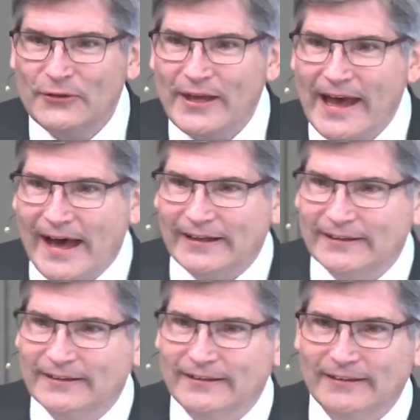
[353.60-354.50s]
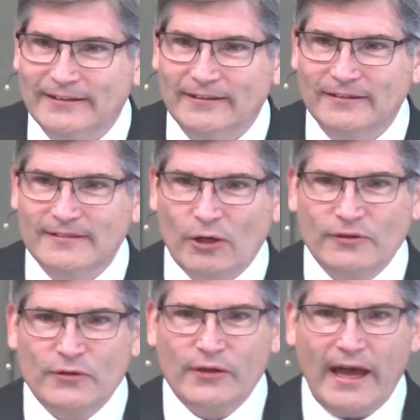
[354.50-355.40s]
that. Don't
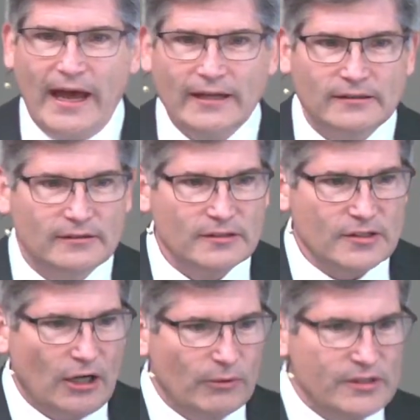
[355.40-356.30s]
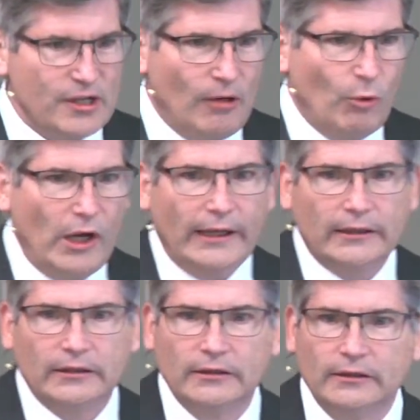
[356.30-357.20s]
do that. Start with Psalm 1.